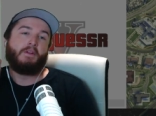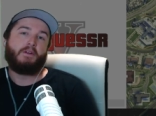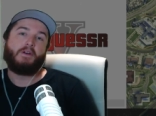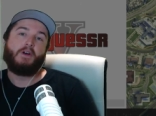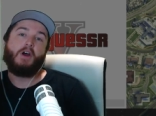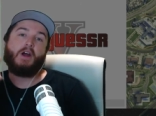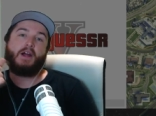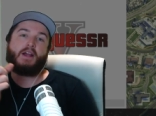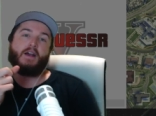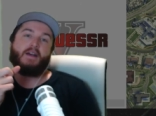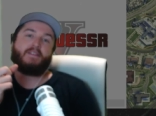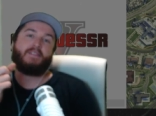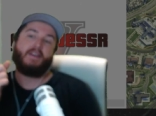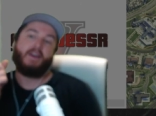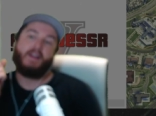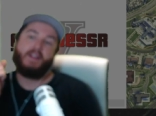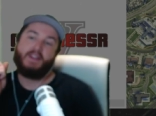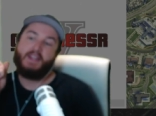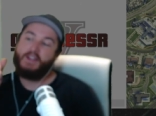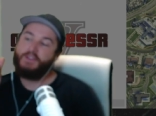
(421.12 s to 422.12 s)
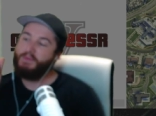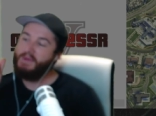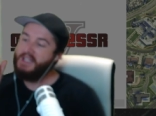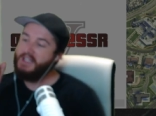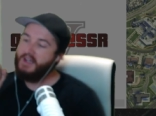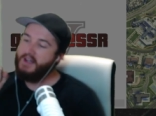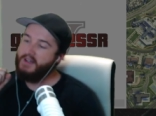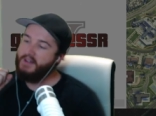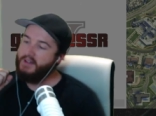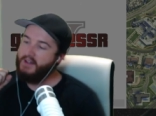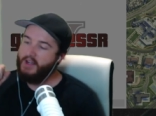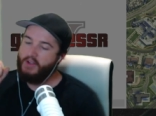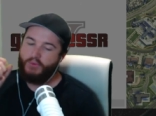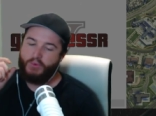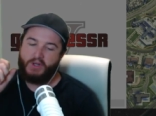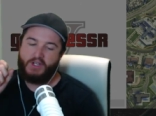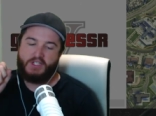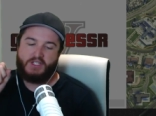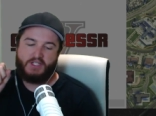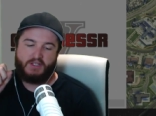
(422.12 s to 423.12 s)
Alright guys, that's me done. I just
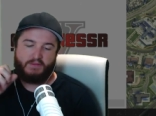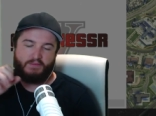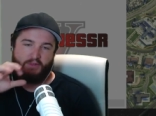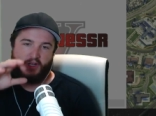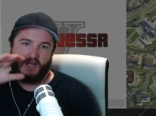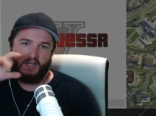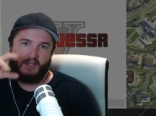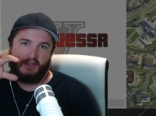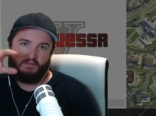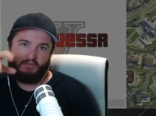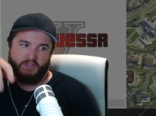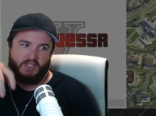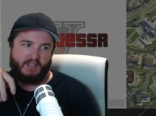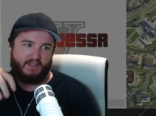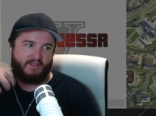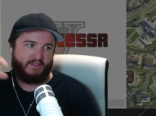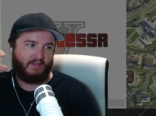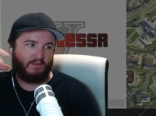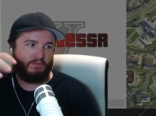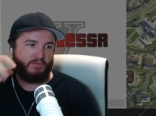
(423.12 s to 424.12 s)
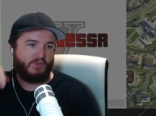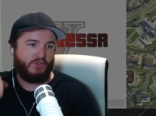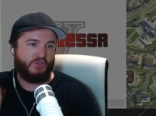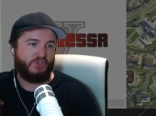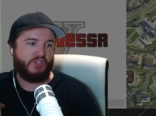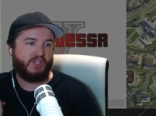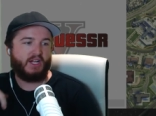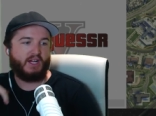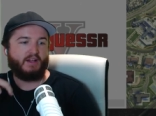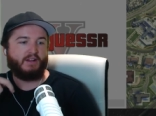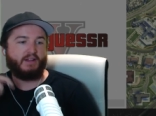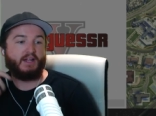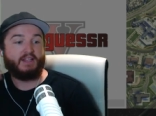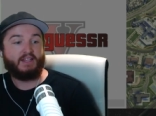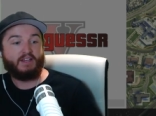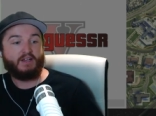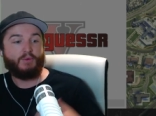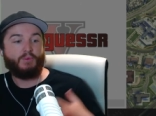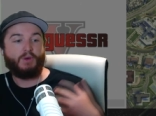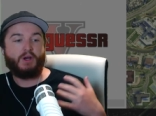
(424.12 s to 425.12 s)
wanted to kind of test some new shit out, and I
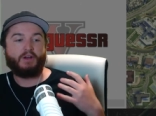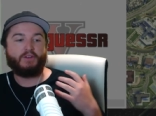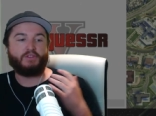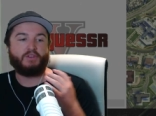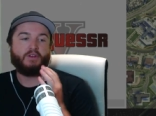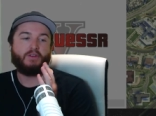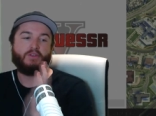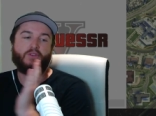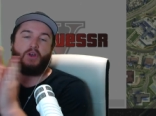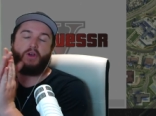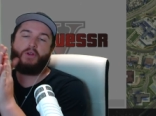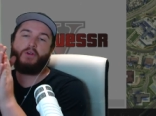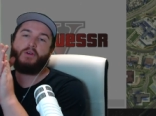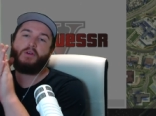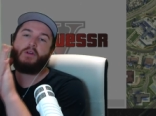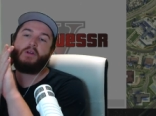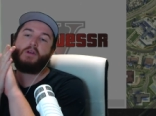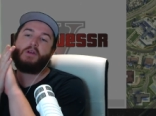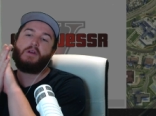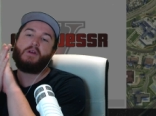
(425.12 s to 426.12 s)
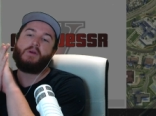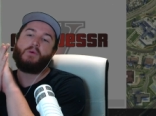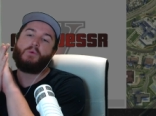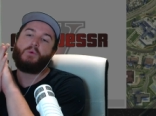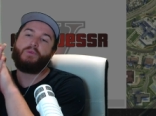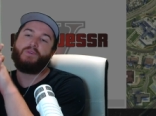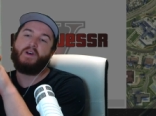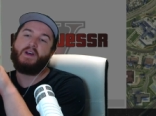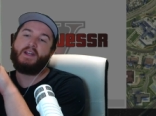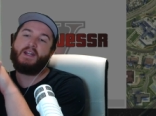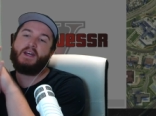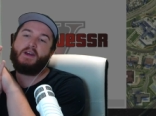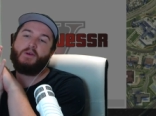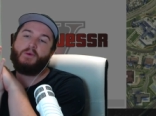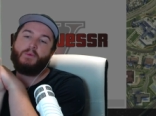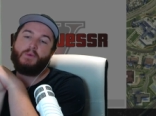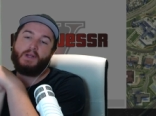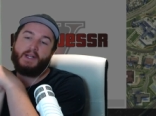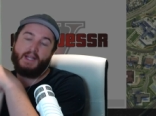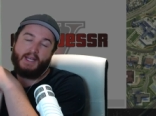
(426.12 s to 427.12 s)
think it works. So, we'll find out
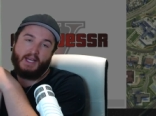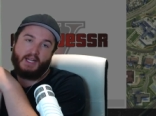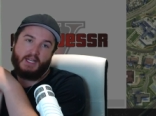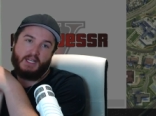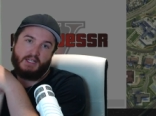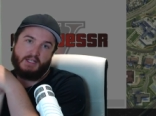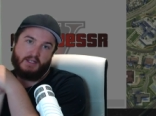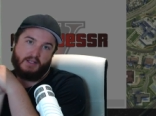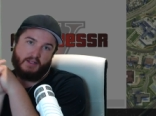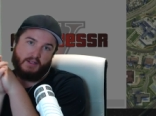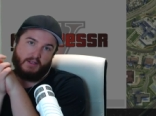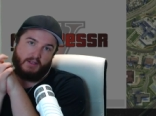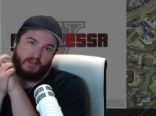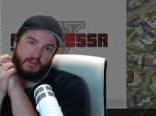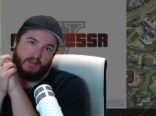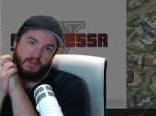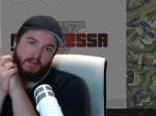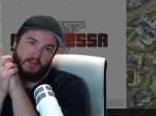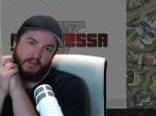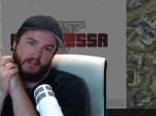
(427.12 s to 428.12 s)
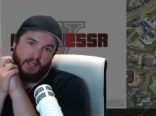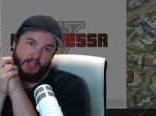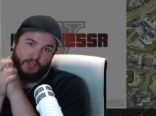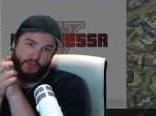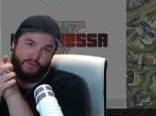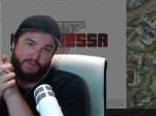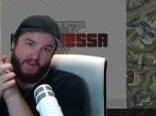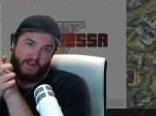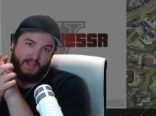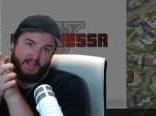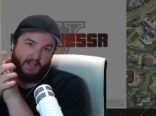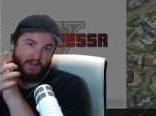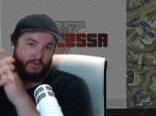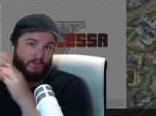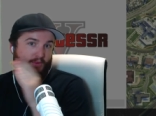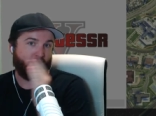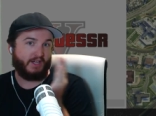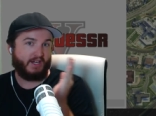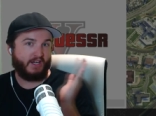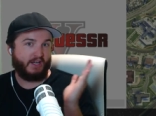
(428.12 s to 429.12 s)
when I edit, and you'll find out
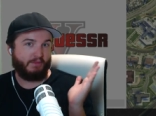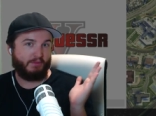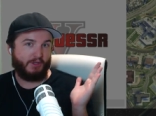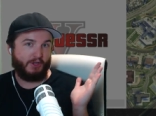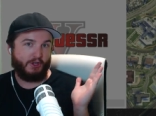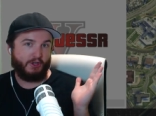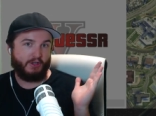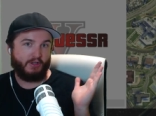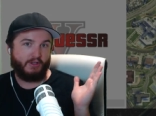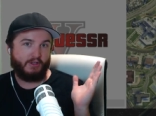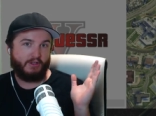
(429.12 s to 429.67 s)
when I upload.